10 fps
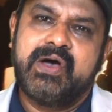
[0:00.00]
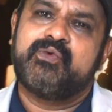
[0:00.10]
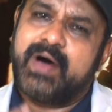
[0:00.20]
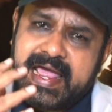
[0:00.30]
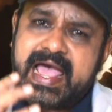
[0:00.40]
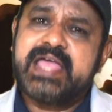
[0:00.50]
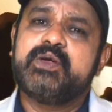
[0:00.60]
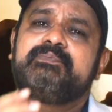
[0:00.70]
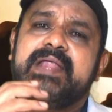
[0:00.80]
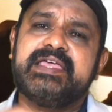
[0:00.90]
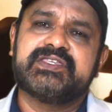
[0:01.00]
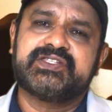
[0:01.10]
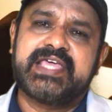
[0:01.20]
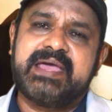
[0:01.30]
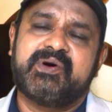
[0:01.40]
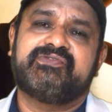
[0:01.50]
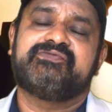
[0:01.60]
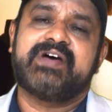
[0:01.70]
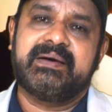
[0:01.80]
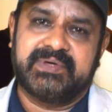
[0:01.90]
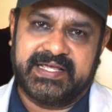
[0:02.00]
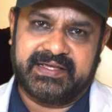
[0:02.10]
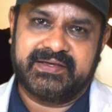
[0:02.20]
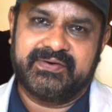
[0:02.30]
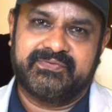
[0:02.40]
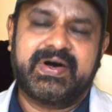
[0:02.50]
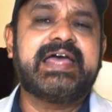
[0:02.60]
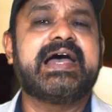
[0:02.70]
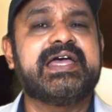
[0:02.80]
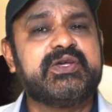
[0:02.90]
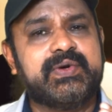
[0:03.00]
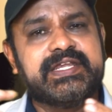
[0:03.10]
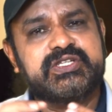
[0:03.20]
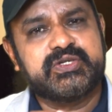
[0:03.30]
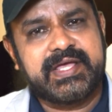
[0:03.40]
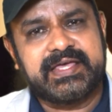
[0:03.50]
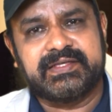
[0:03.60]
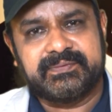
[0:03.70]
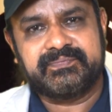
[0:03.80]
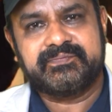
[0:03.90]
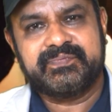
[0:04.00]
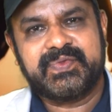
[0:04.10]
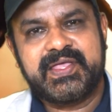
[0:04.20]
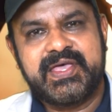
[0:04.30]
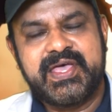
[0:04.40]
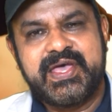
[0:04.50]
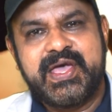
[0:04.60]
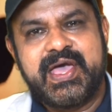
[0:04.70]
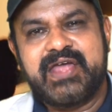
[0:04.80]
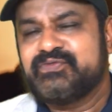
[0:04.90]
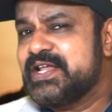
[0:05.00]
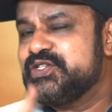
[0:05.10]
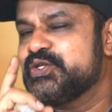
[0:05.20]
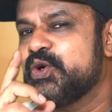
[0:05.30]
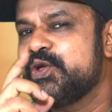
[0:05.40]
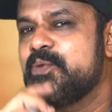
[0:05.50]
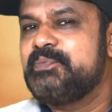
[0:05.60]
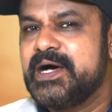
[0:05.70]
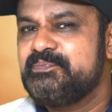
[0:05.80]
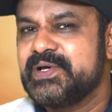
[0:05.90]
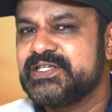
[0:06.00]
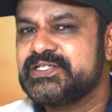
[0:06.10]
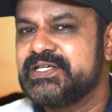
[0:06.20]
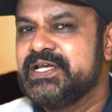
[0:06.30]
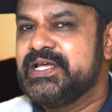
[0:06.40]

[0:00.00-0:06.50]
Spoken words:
Why are you playing this game of a family? Why are you in it together? And once you know your purpose